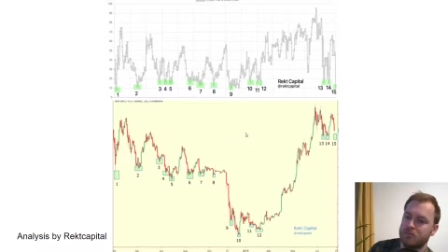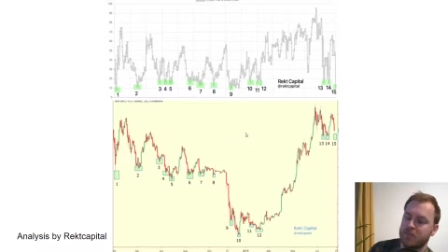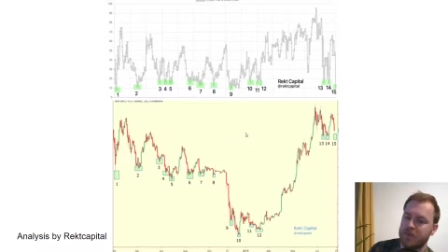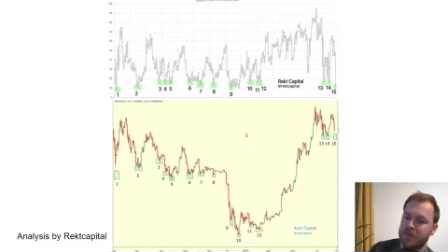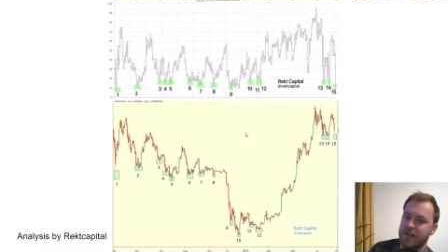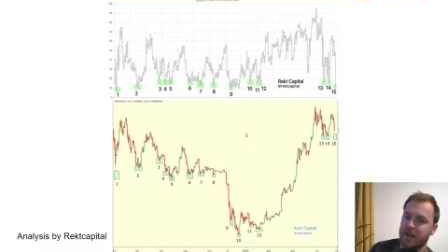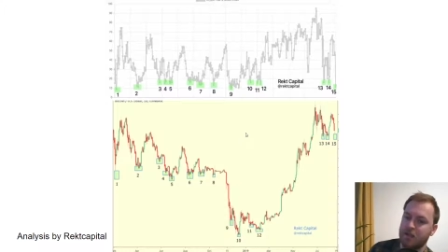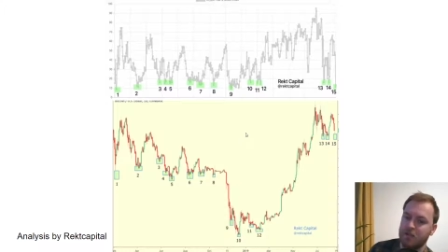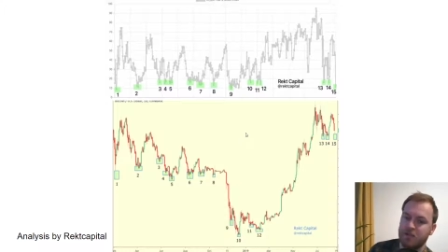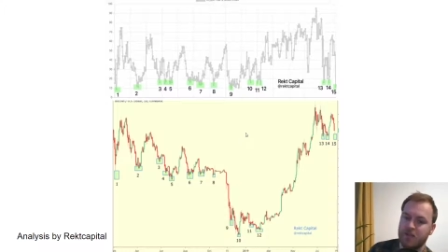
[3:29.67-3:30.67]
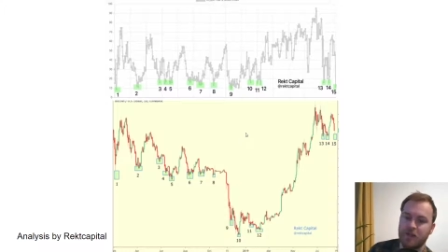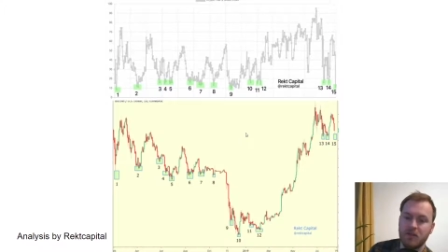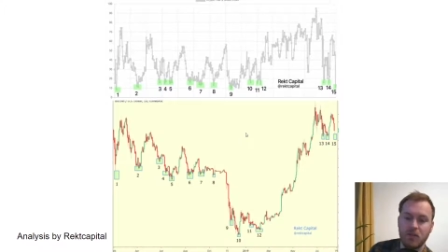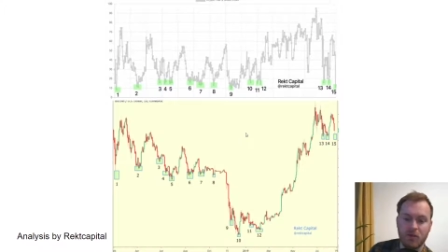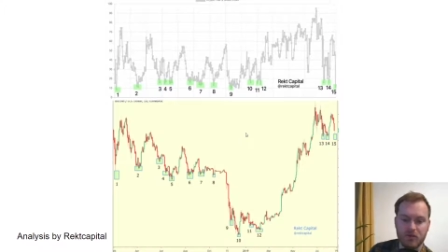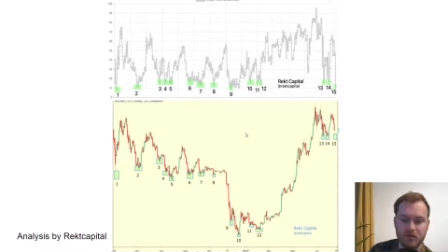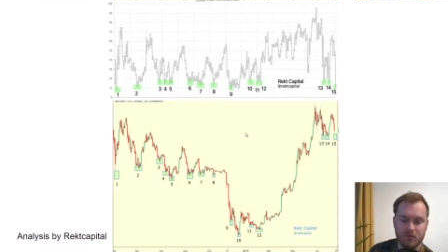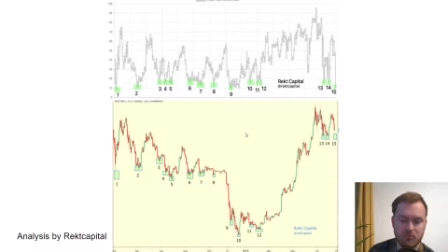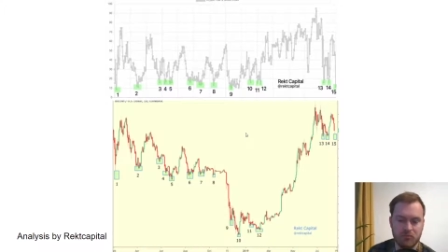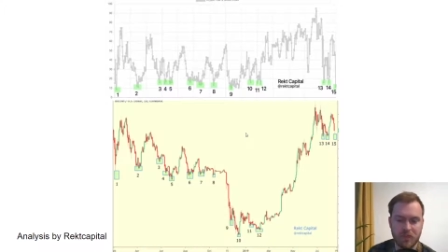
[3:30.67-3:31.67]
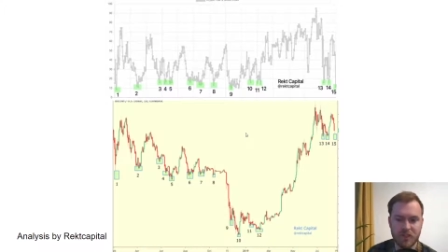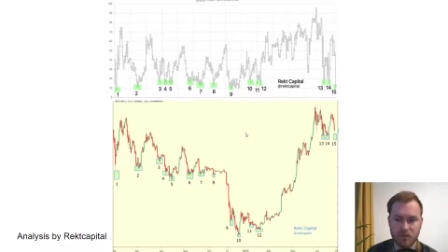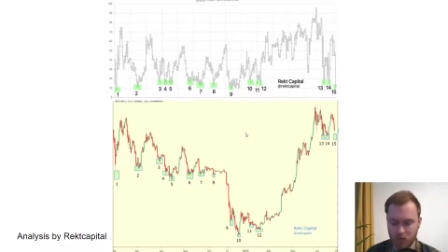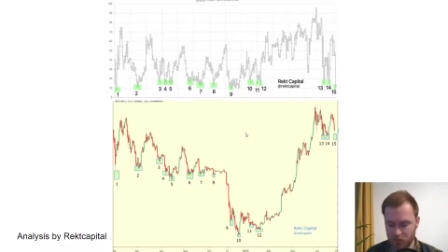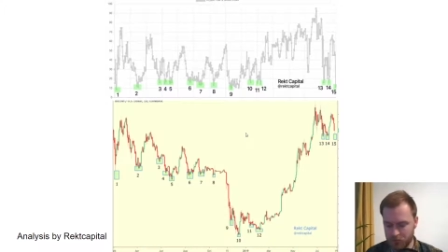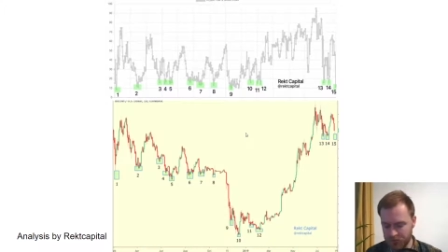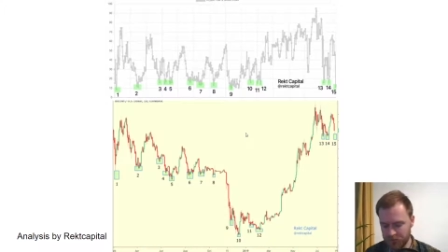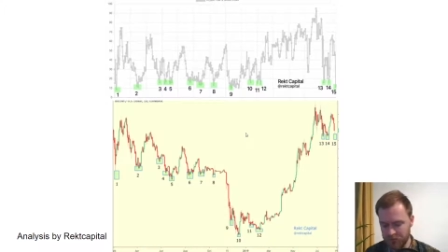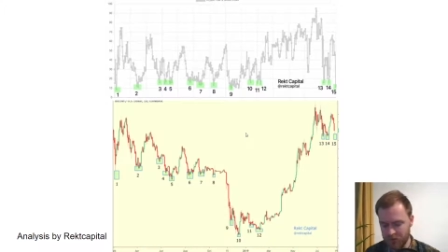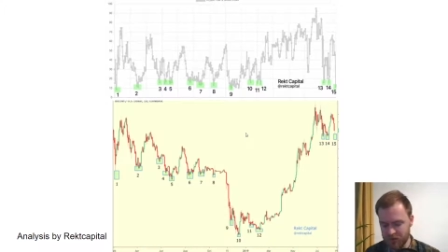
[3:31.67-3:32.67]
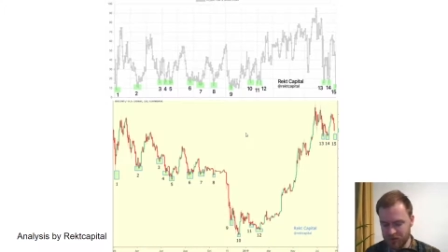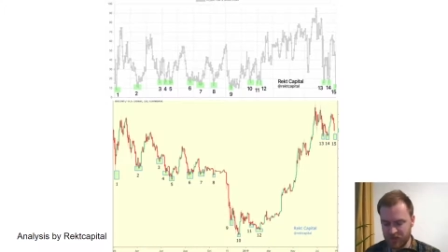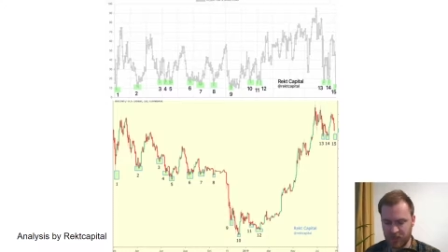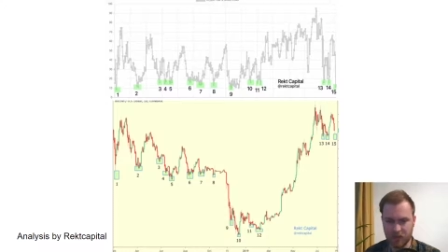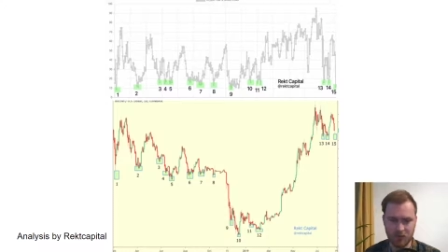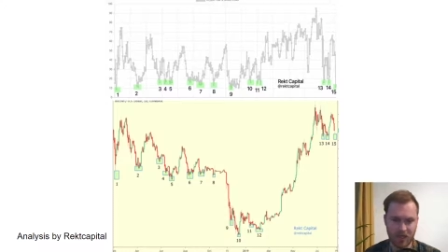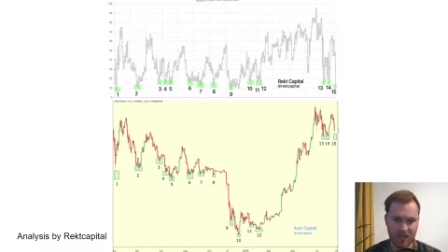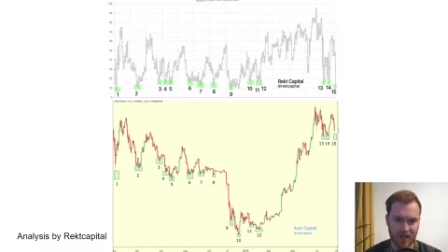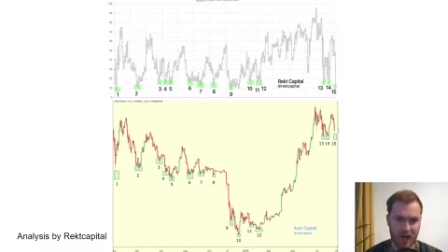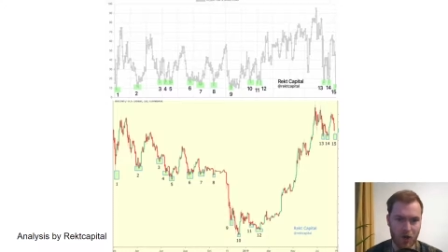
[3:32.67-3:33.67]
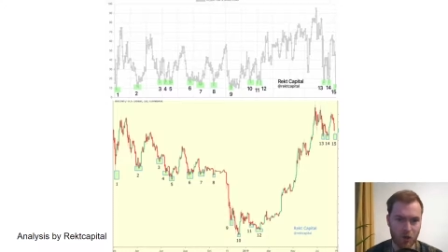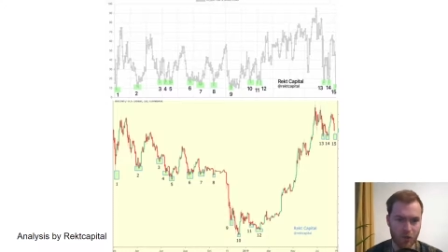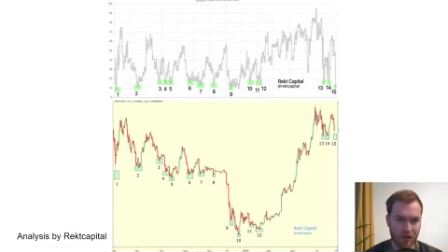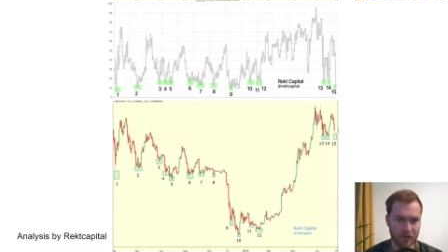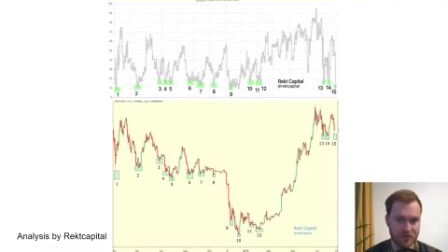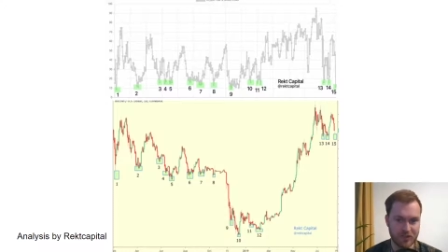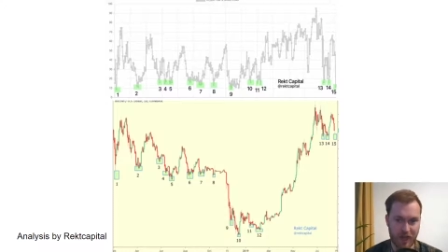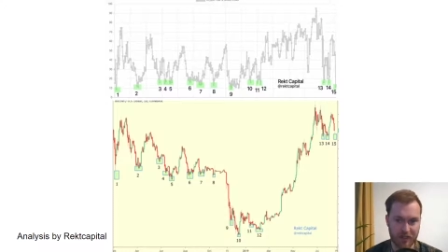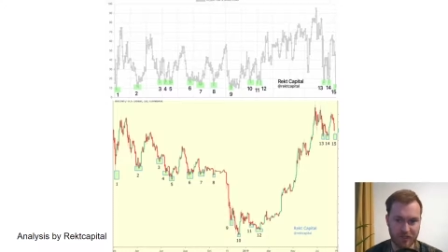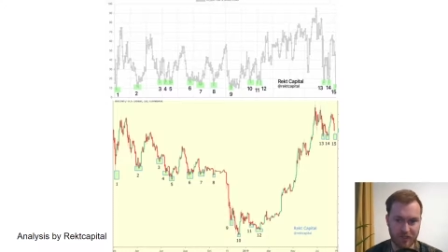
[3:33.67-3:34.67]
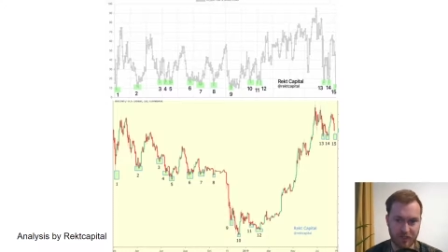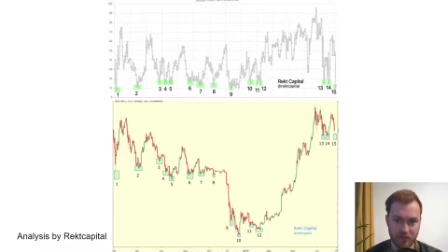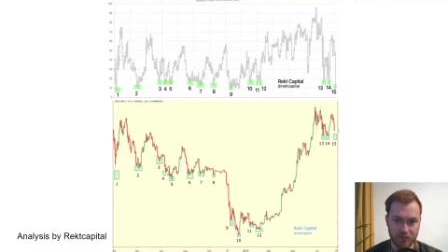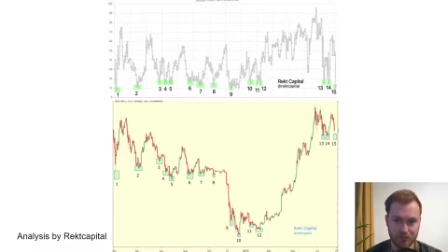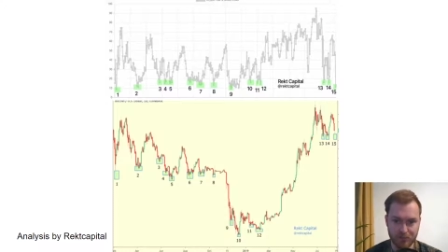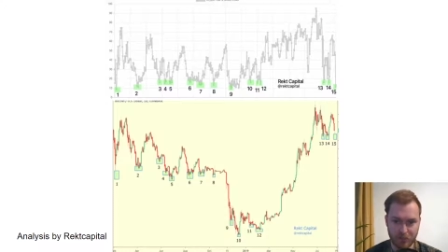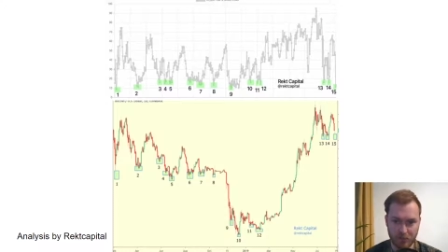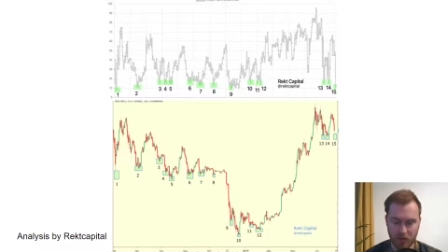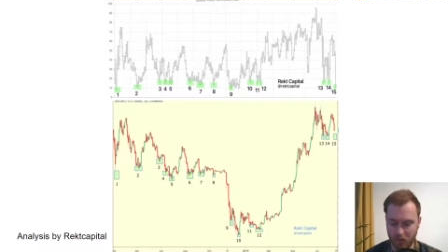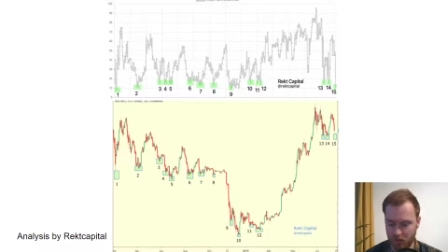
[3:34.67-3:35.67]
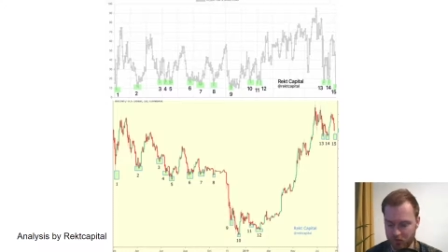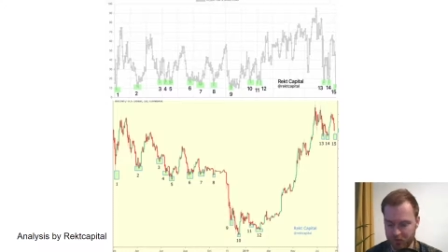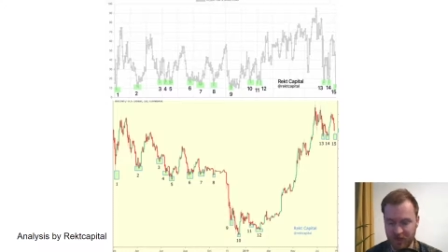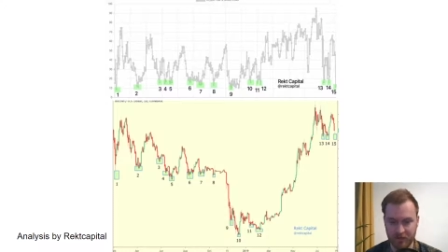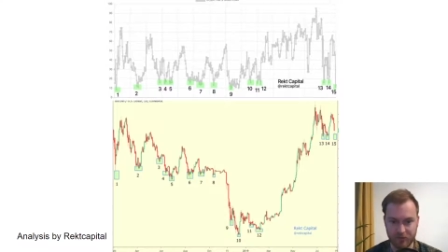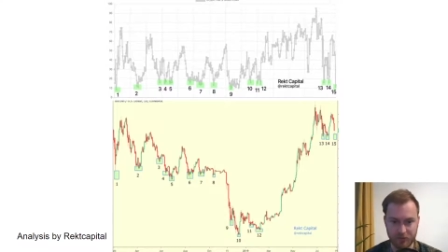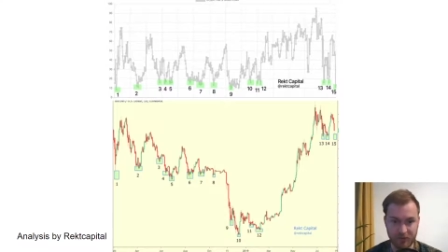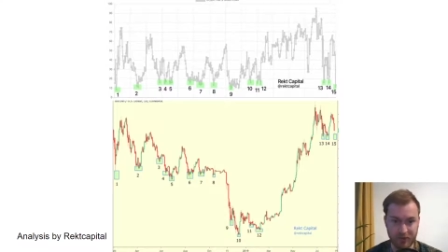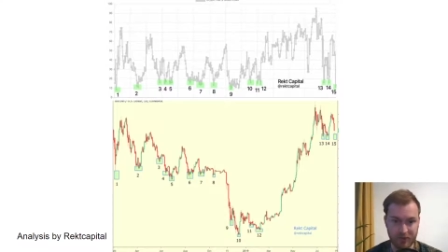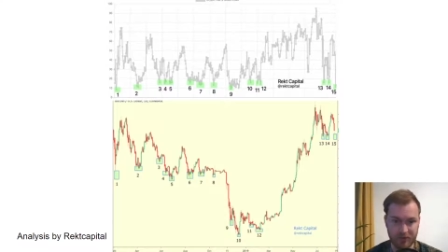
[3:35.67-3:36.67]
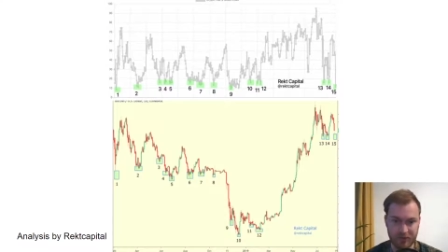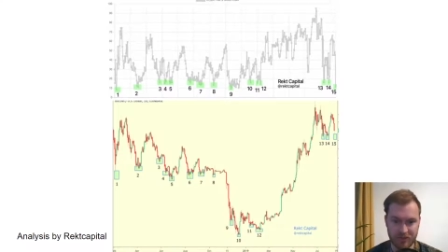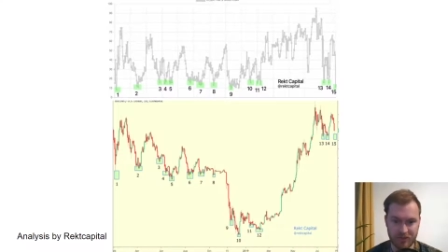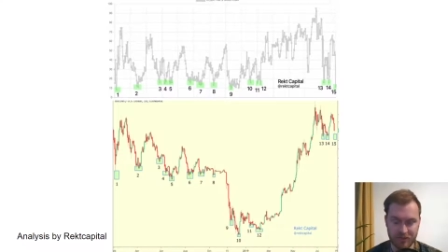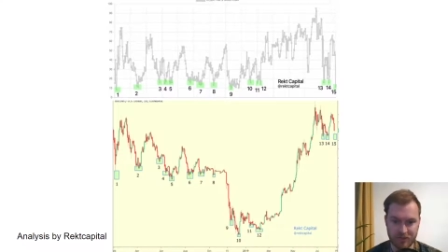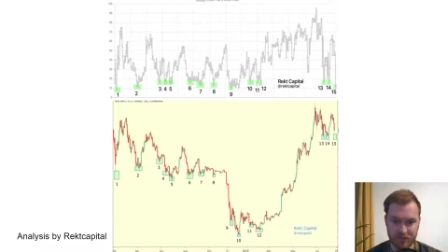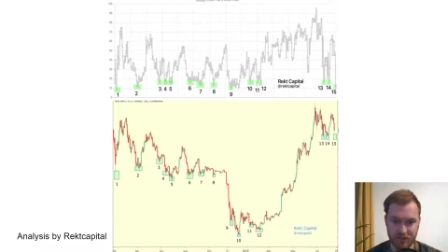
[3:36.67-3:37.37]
yeah, it looks reasonable, but the question is like, how well does it actually predict? This is just this